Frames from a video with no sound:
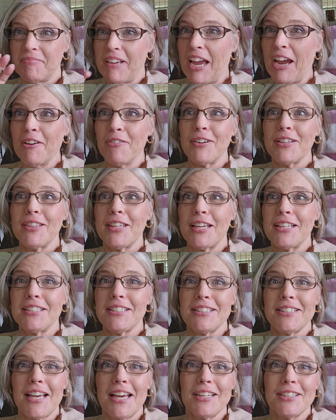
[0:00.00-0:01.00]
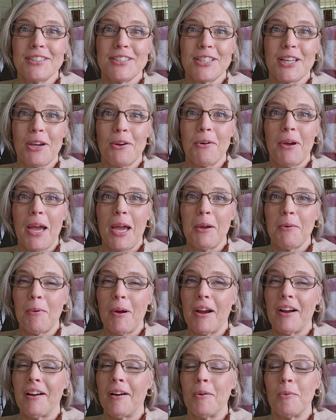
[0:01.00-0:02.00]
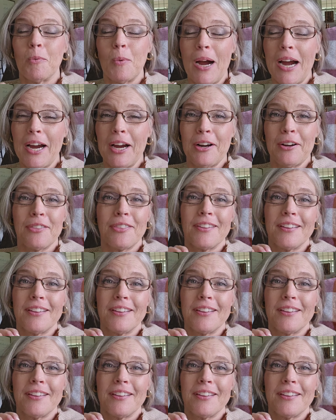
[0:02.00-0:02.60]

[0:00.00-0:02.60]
everything decided to go haywire.